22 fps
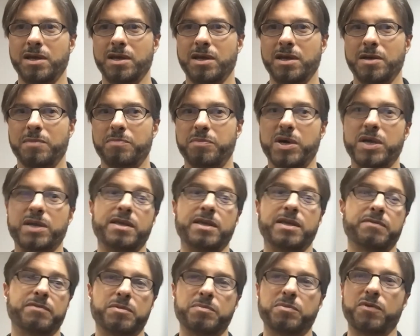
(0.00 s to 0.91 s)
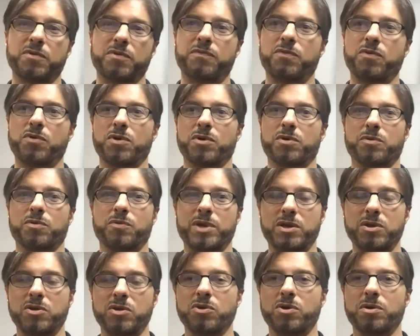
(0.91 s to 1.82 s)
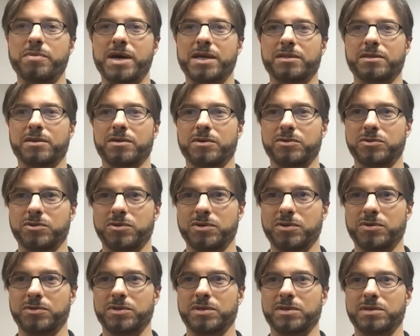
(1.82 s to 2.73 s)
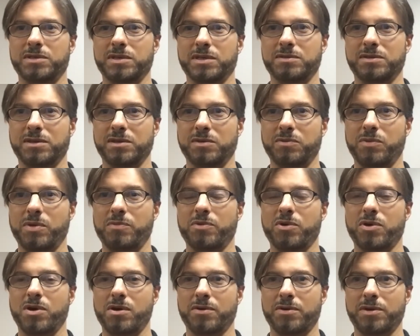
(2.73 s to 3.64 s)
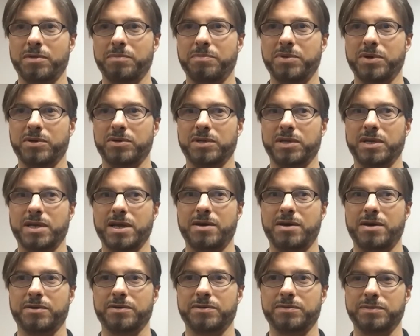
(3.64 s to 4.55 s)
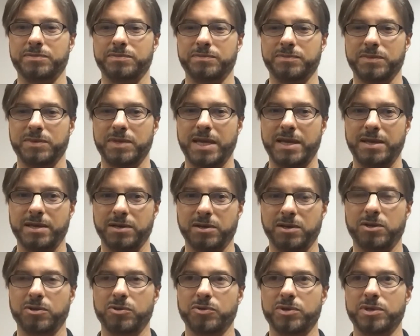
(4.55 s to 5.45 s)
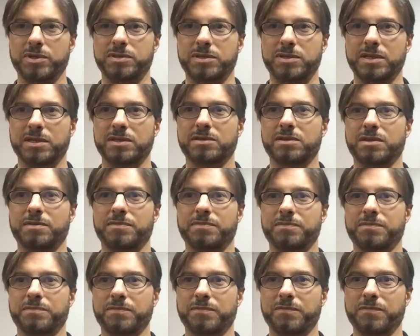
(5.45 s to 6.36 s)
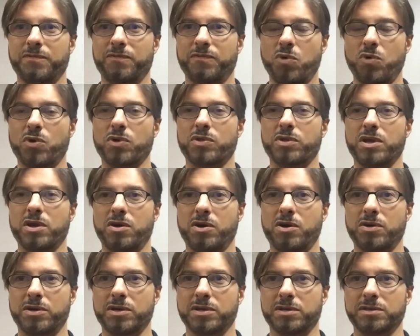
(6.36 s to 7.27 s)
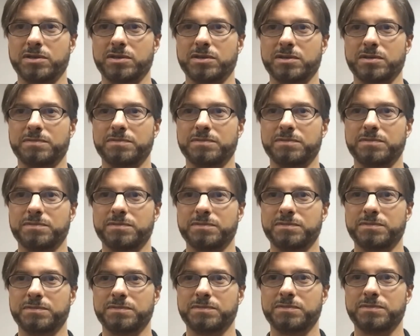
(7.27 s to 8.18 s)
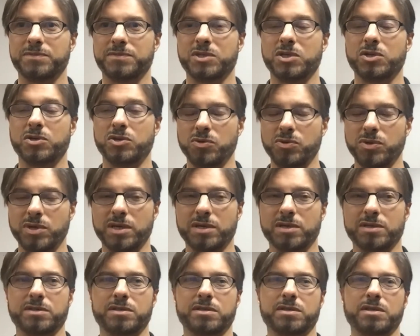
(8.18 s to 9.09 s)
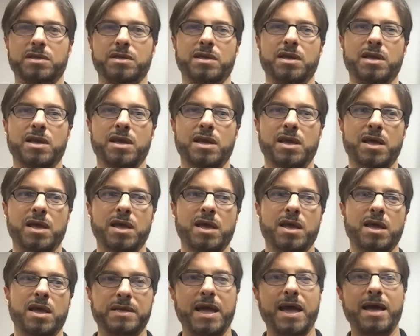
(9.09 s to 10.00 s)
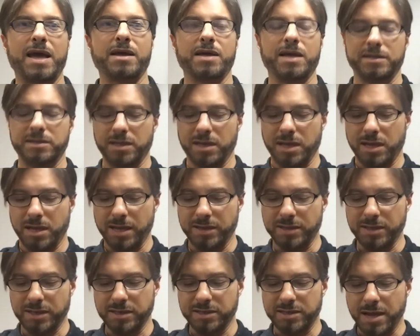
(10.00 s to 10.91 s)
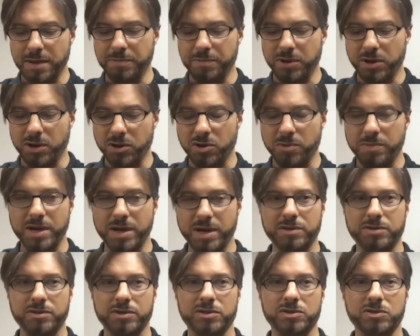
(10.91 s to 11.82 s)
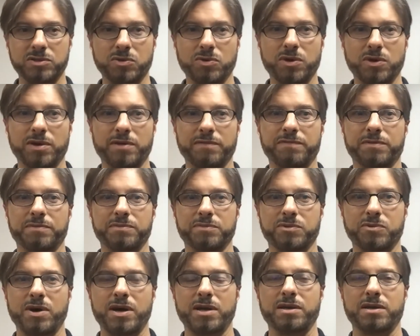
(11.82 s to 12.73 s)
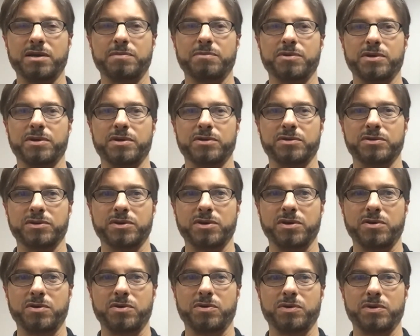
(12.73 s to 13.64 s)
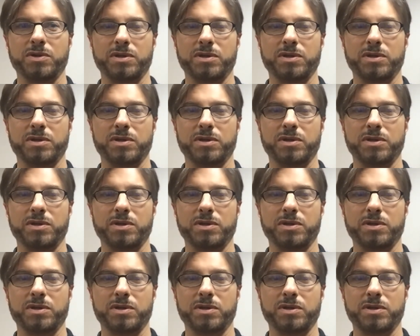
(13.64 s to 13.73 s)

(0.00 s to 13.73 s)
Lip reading: But even before we knew about those or those existed, we were already building out an included system for the artists to do this. As an example, I'll go back to a story from quite a number of years ago.